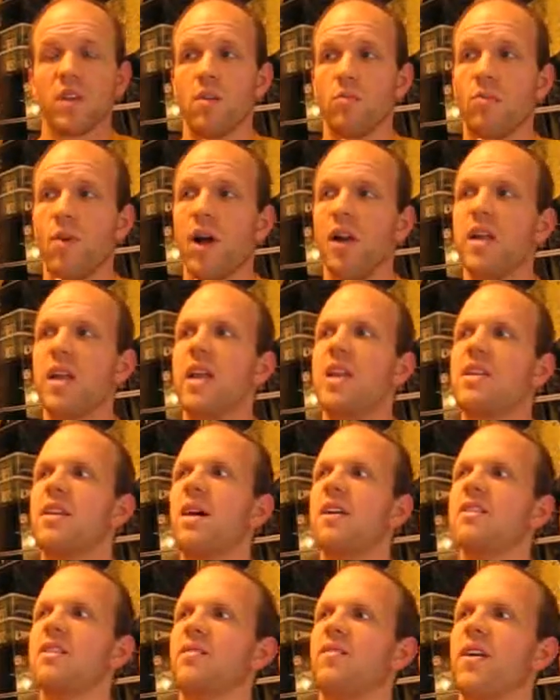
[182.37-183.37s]
But he
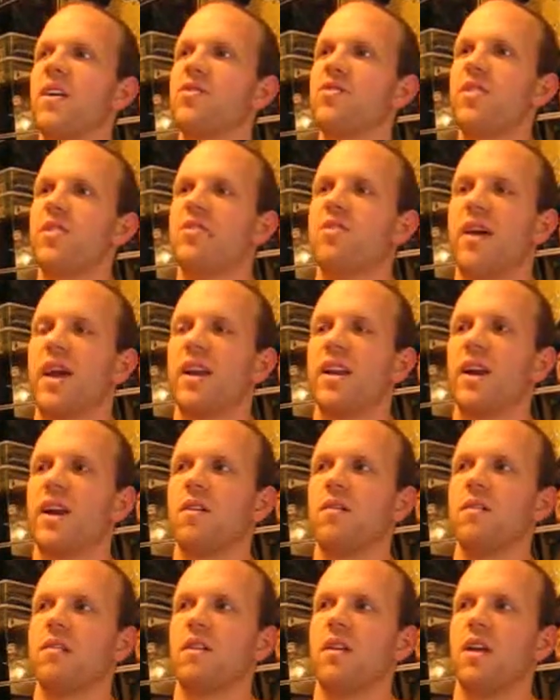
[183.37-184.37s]
does eventually find
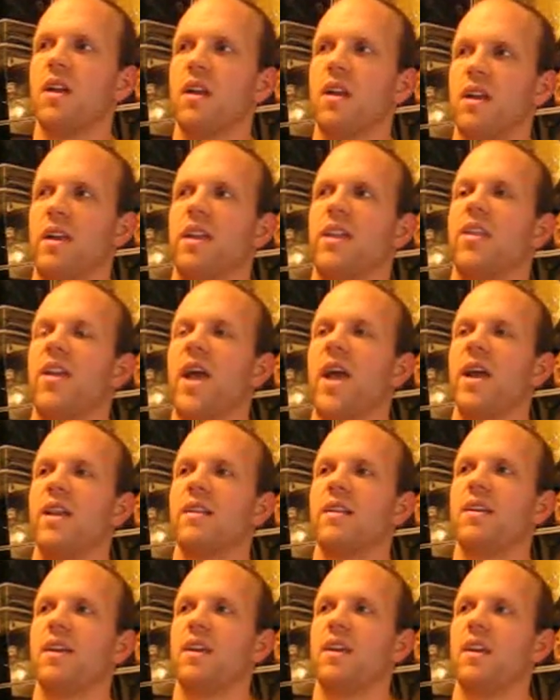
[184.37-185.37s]
out that
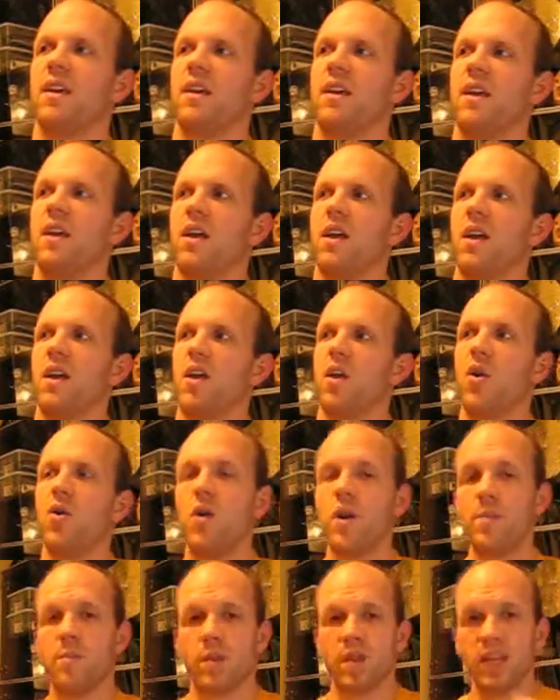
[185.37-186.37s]
who
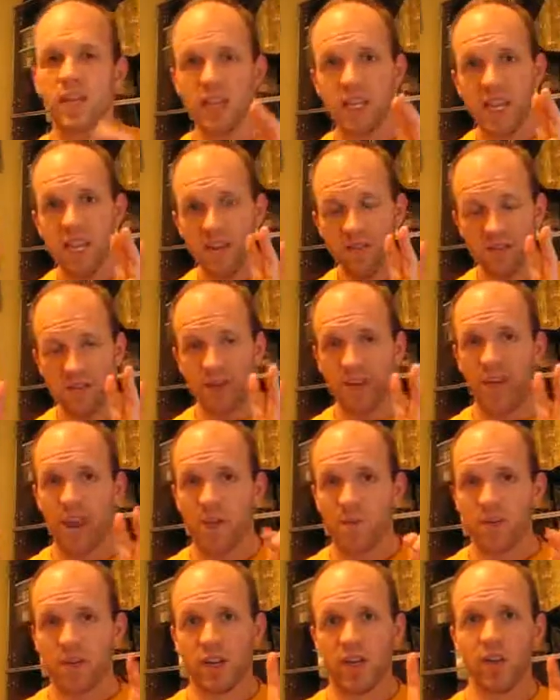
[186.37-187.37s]
he believes is
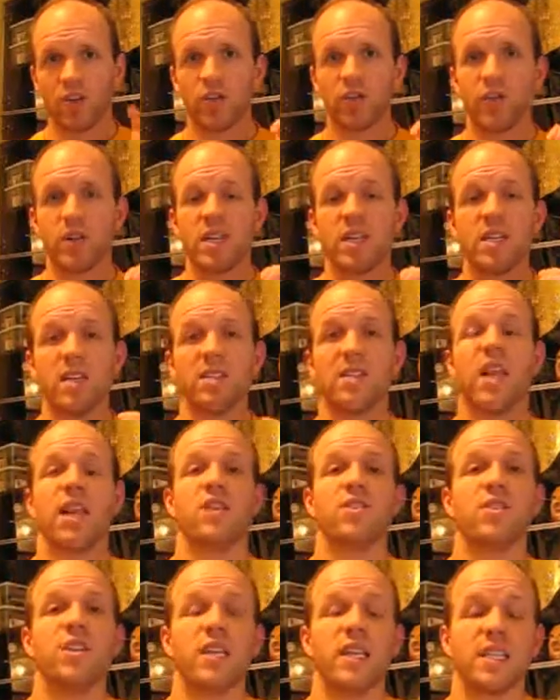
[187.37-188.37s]
Captain Industry does
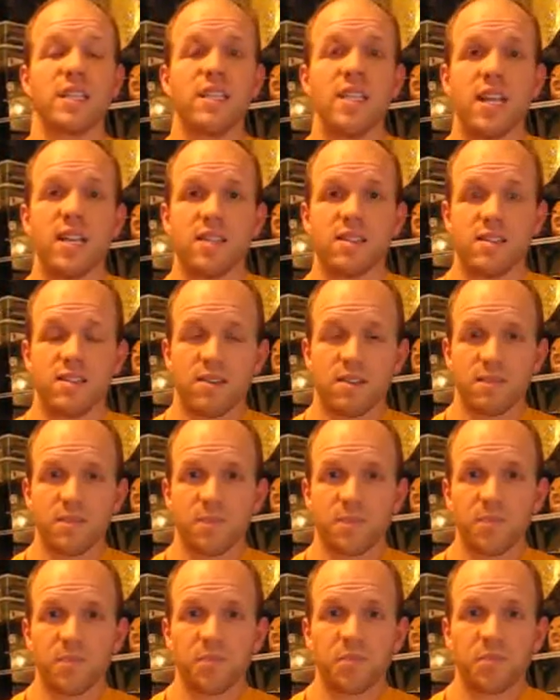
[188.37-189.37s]
actually exist.
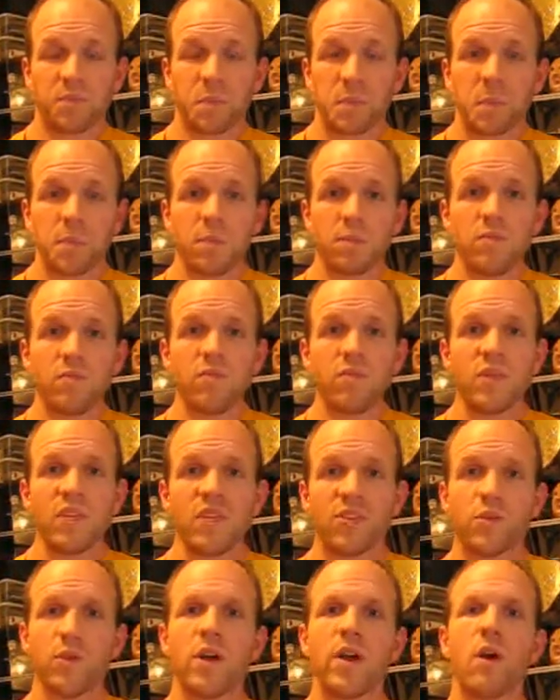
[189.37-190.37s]

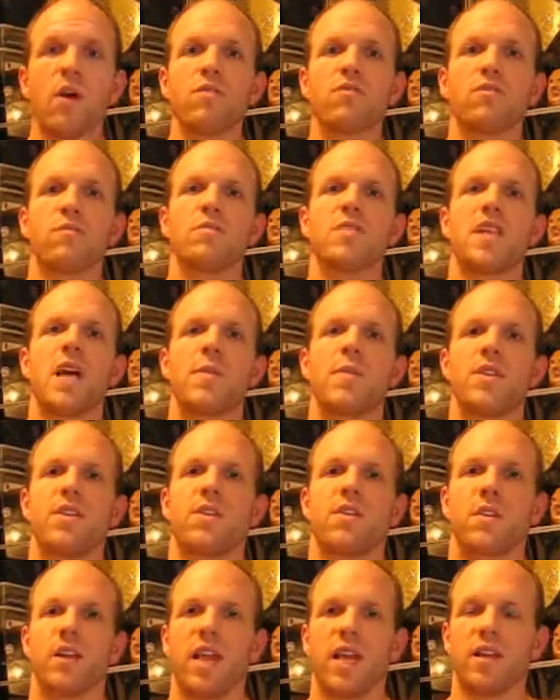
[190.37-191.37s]
So he goes from stopping, you
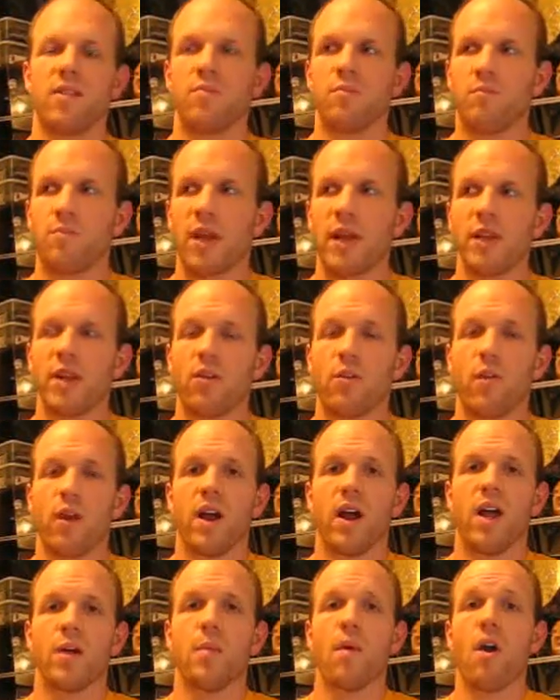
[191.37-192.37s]
know, like petty
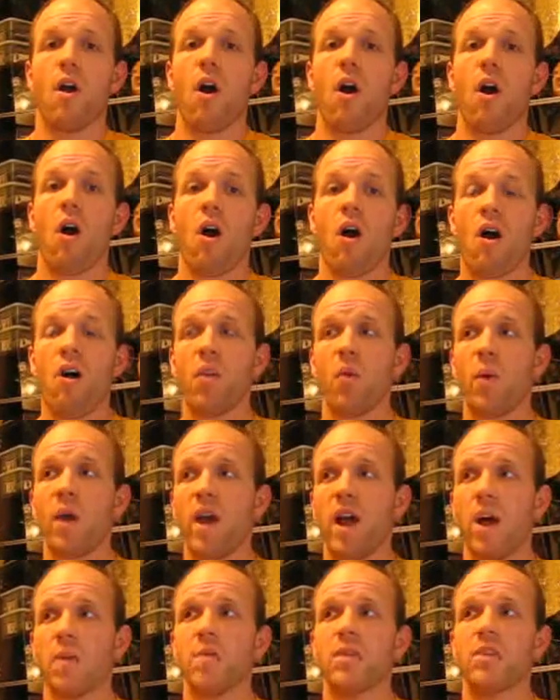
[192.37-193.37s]
crime, all the way
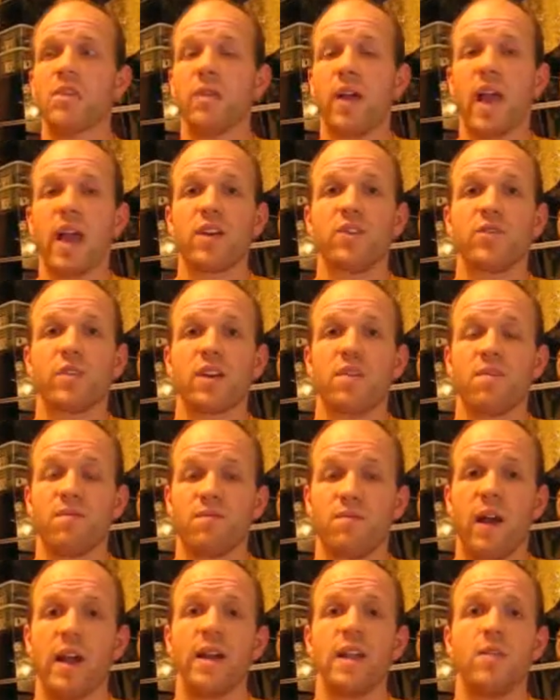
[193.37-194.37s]
up into actually
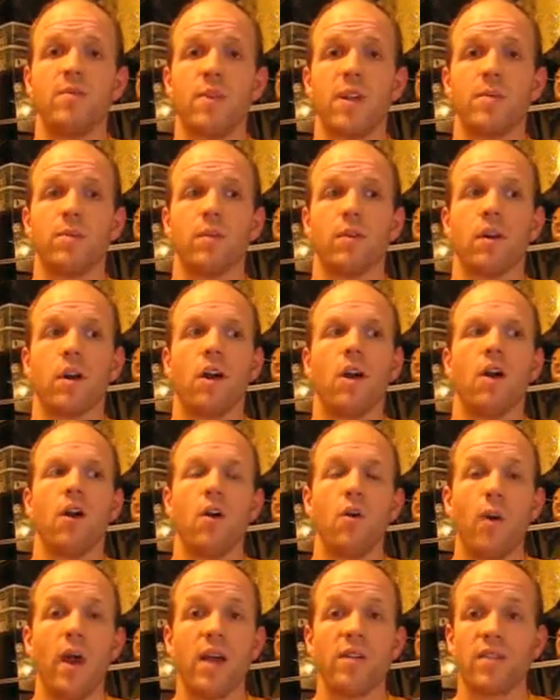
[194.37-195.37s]
fighting people
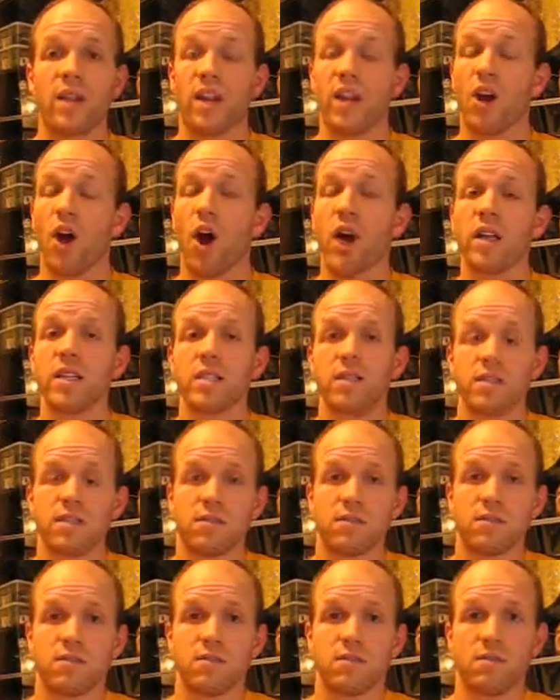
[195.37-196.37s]
who have guns.
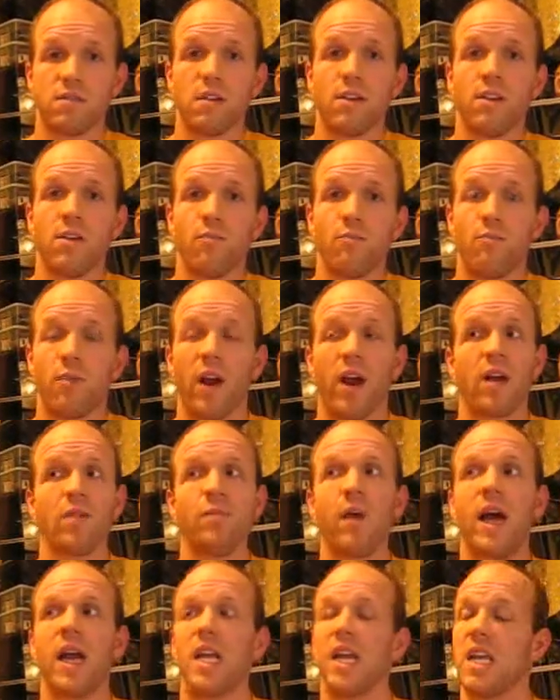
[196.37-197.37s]
Bear in
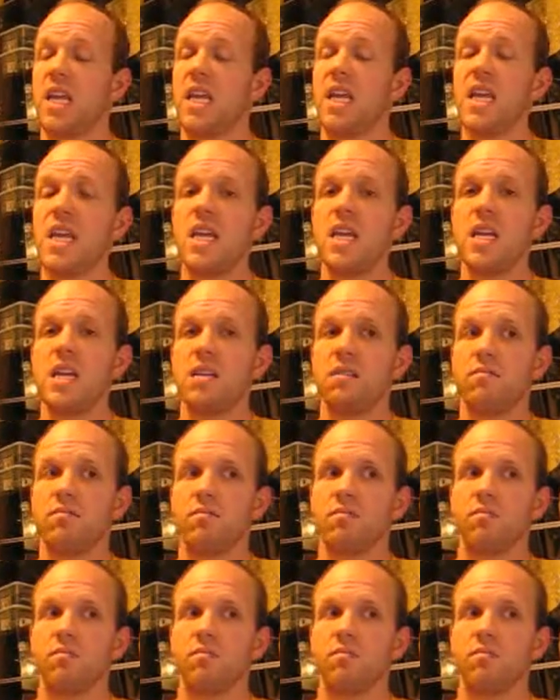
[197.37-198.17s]
mind, he